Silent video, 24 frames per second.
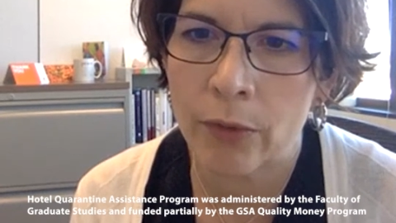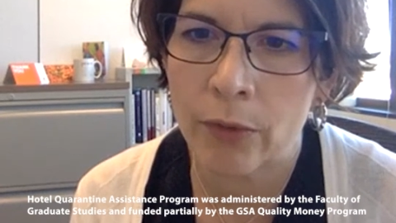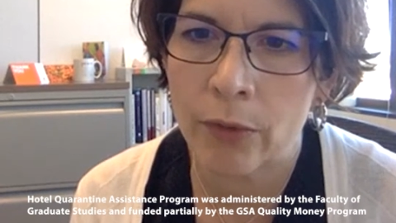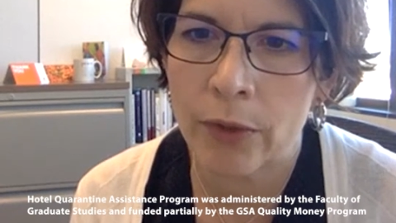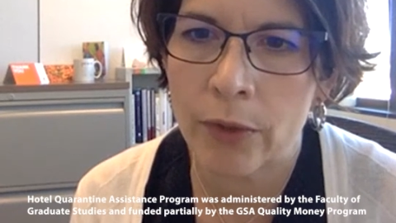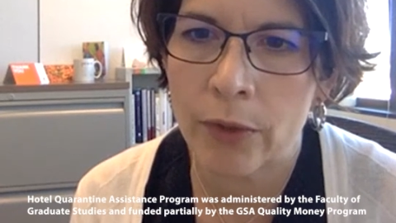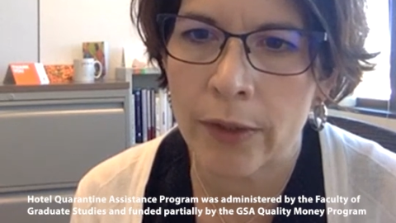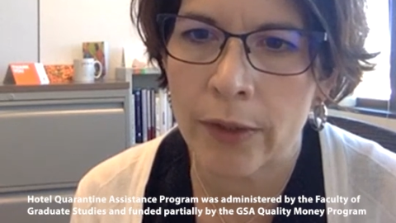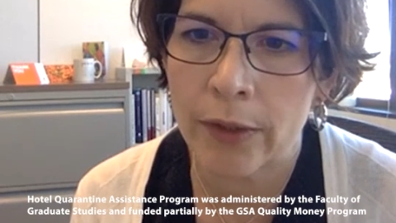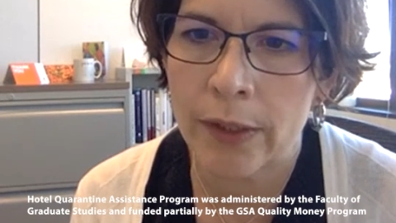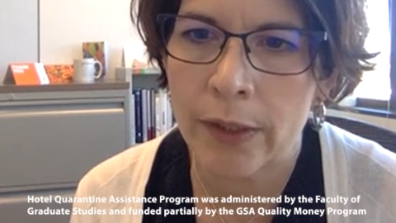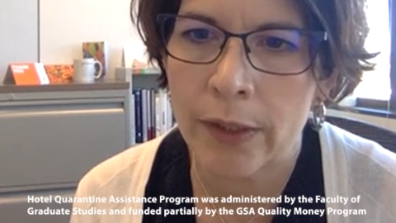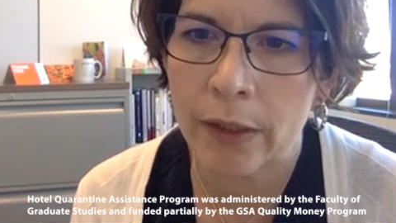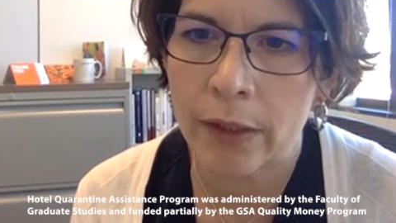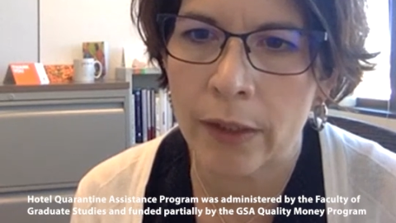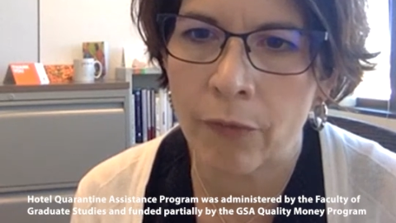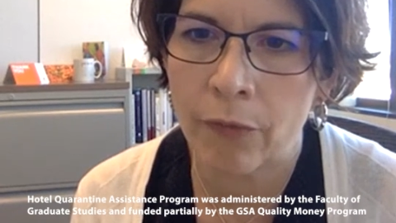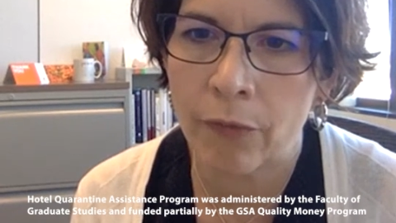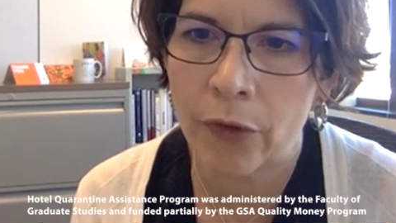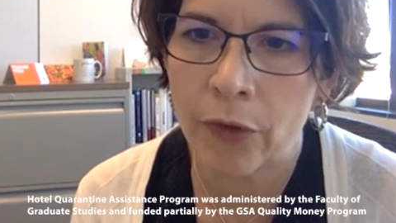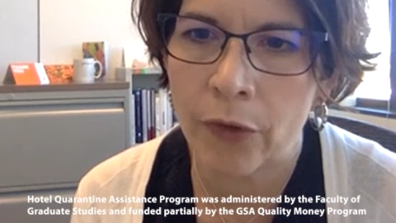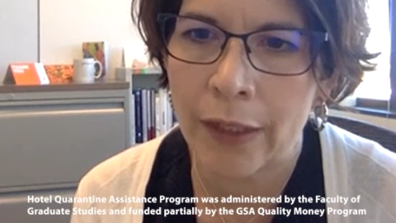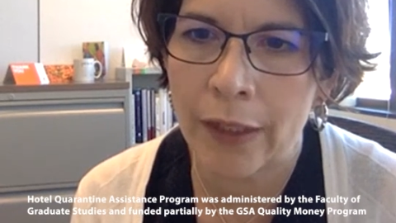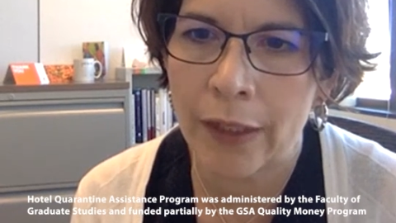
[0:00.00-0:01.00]
hotel stay
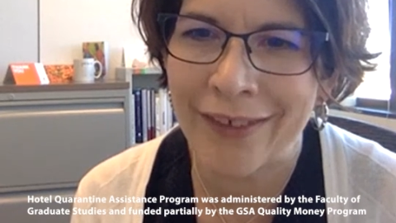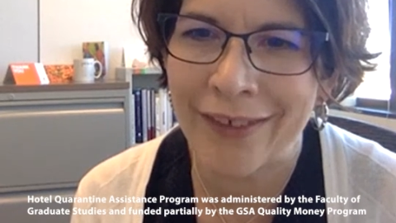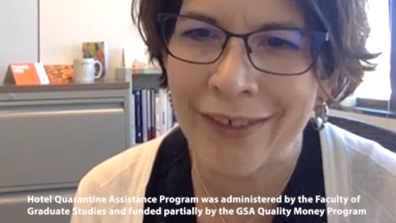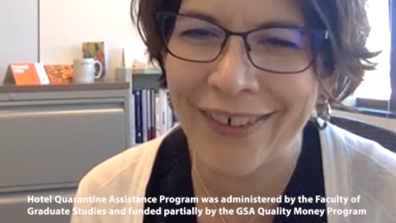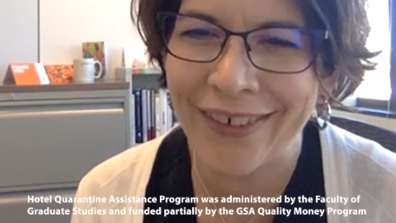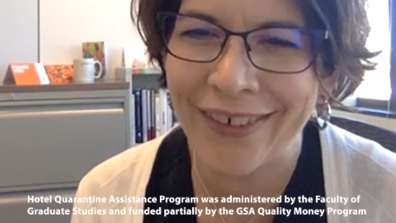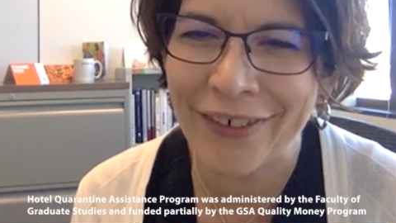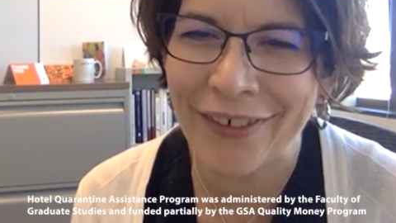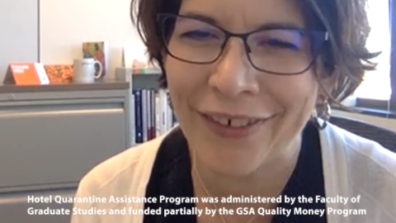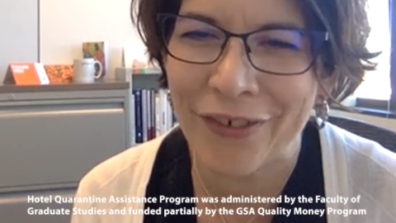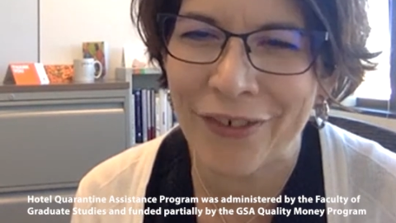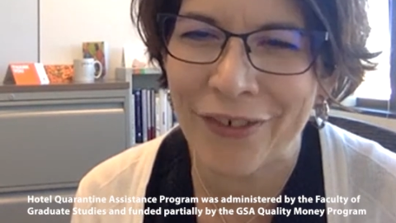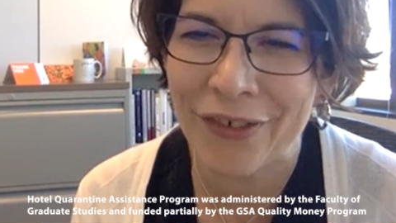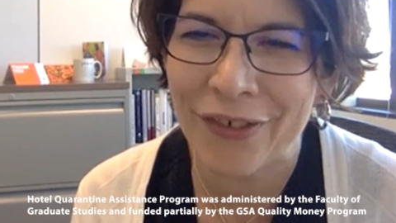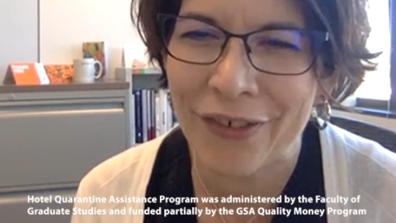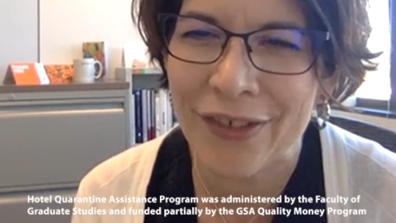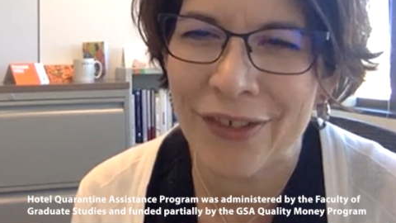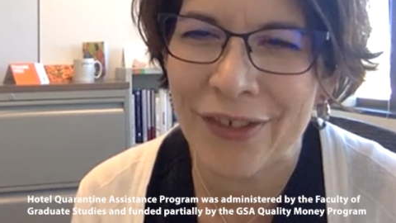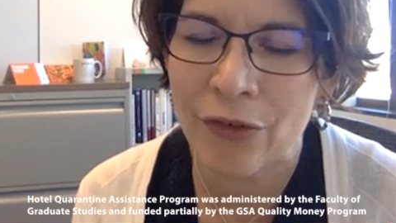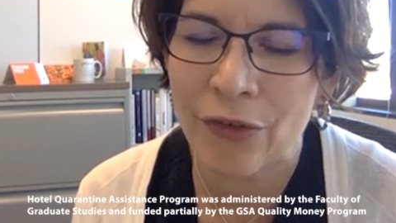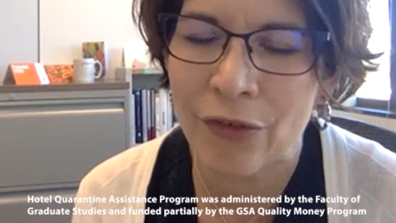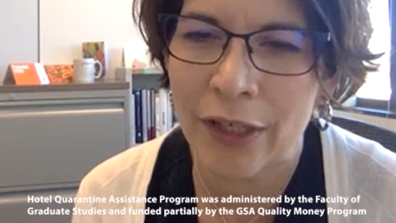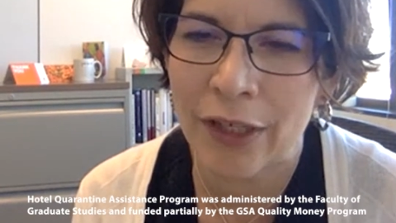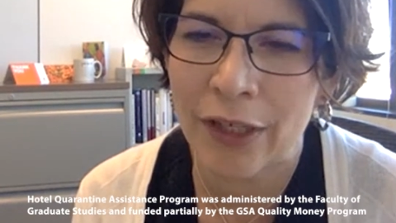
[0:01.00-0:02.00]
for the international
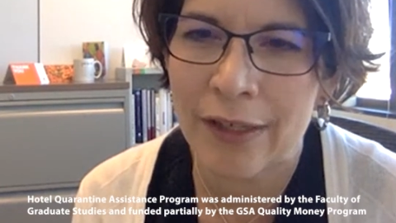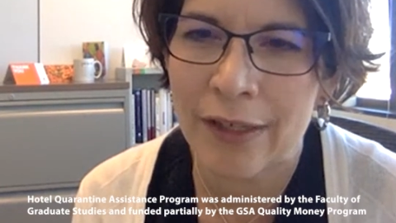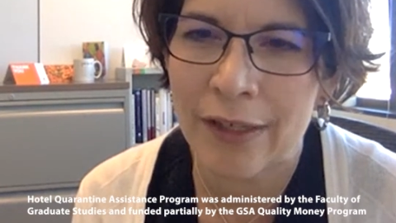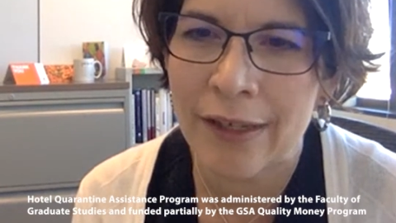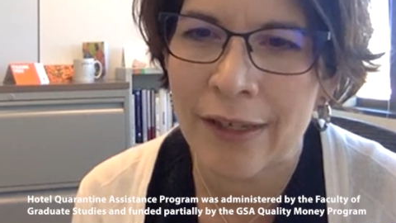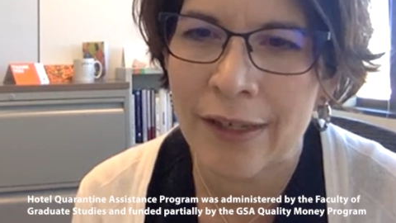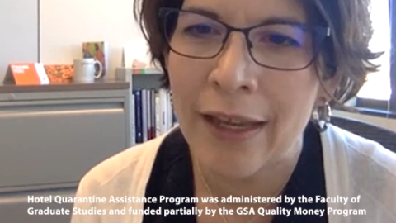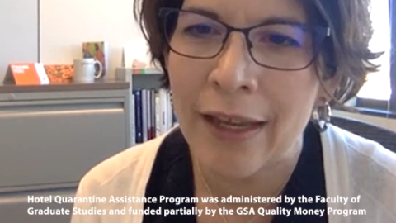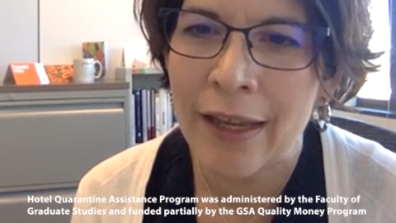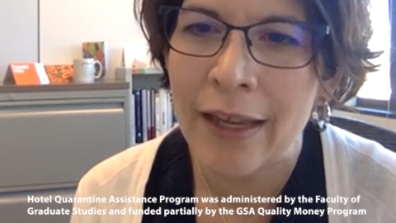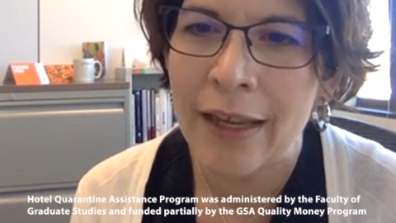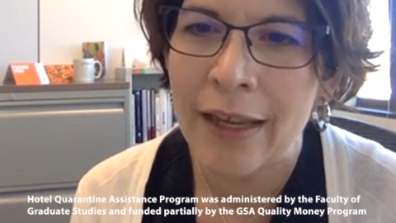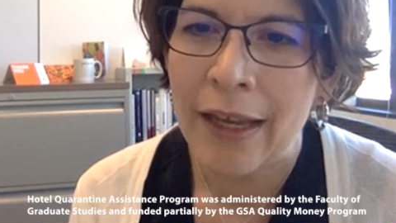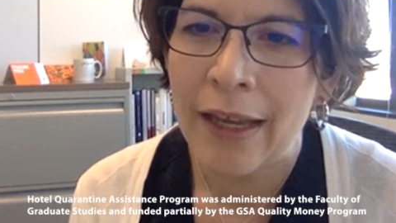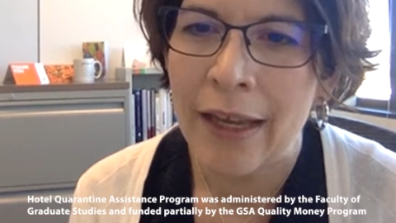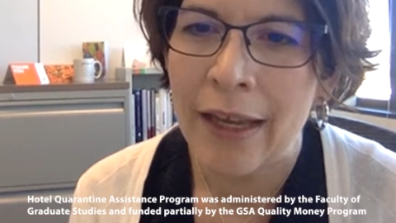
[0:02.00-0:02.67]
students,